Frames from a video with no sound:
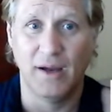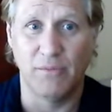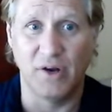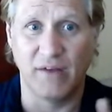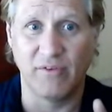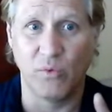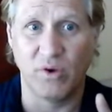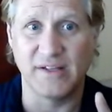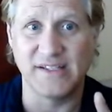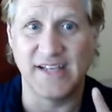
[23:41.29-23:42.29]
but every one
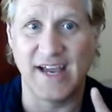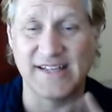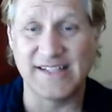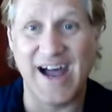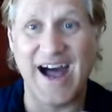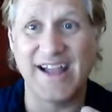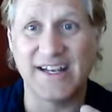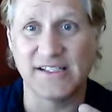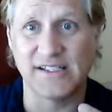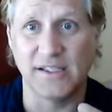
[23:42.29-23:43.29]
of these guys I
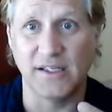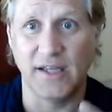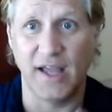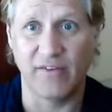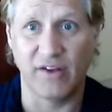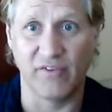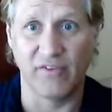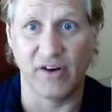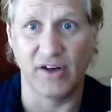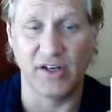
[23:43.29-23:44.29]
can see having a
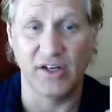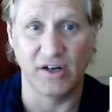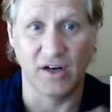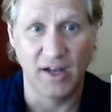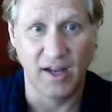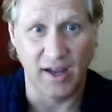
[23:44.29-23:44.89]
very good year.